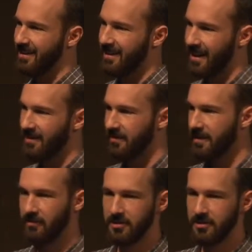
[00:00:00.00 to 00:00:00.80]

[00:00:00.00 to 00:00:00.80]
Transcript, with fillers: I would never